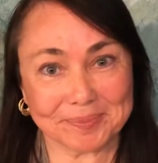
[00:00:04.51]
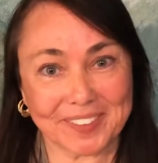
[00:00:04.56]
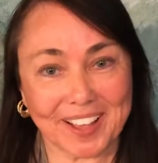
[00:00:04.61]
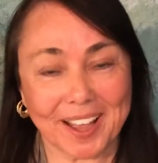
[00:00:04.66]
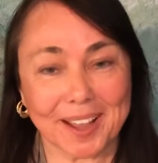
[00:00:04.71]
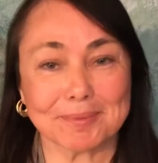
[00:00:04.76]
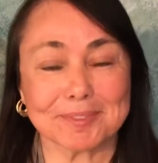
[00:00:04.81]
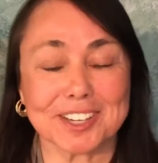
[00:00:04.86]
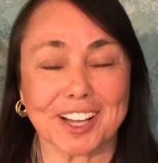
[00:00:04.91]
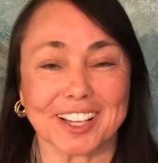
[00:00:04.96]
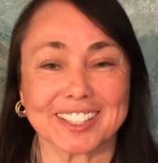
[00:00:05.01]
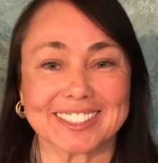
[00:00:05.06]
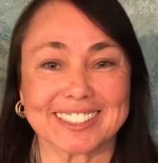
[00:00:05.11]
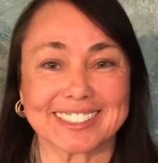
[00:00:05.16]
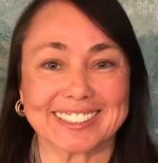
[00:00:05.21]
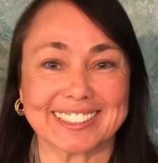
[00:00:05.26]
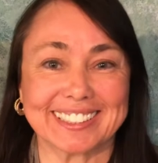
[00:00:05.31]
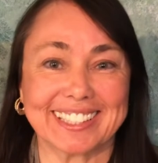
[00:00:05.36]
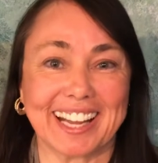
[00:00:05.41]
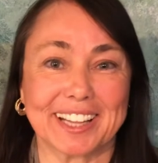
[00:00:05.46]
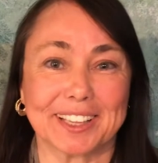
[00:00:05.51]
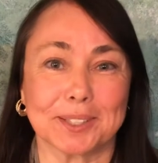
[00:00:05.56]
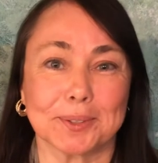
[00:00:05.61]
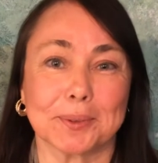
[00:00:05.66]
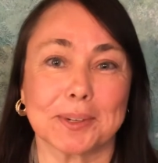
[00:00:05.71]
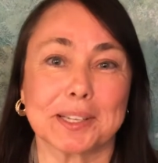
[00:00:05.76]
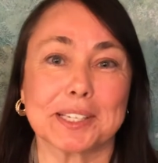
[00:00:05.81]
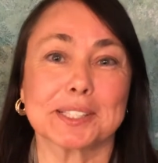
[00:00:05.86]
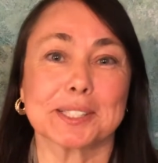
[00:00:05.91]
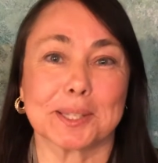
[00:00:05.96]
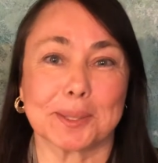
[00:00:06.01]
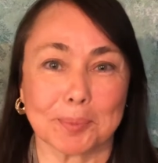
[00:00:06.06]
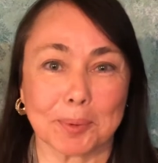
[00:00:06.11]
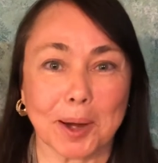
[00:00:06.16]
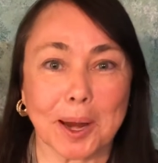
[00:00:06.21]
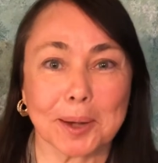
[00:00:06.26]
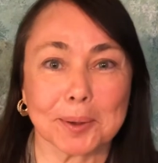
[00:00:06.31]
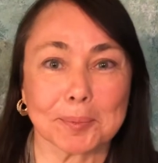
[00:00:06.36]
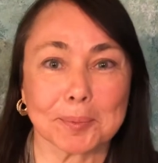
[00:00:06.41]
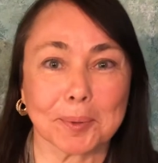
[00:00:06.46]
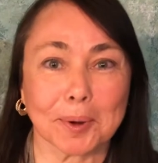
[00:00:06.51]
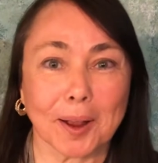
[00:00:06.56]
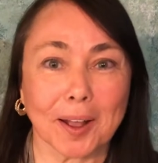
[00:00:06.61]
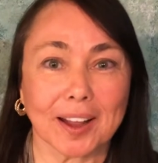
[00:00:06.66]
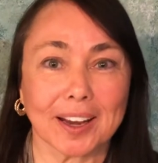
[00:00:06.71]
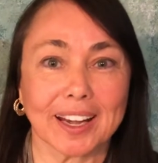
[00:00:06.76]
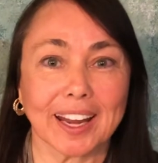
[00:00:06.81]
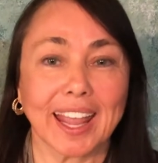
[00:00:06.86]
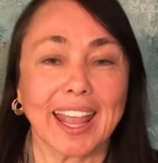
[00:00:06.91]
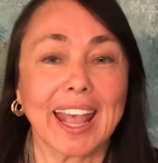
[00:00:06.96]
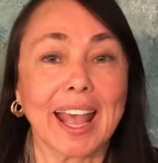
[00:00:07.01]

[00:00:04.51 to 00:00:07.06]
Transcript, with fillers: I'm Dr. Lynette Louise, the Brain Broad.